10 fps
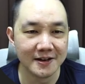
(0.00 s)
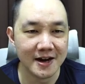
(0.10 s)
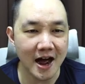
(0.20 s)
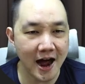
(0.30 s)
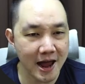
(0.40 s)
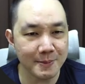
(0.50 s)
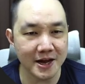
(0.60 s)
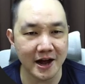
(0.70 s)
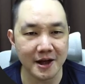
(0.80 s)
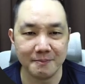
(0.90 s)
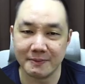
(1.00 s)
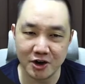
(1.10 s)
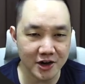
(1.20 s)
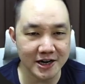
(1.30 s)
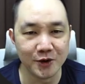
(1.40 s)
I am AI, but
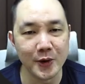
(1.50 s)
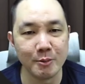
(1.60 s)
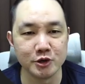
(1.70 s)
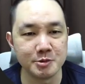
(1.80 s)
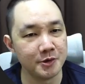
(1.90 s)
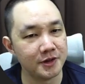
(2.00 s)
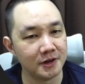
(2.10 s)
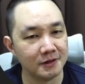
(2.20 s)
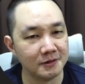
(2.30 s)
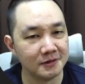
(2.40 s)
not in the way most people think.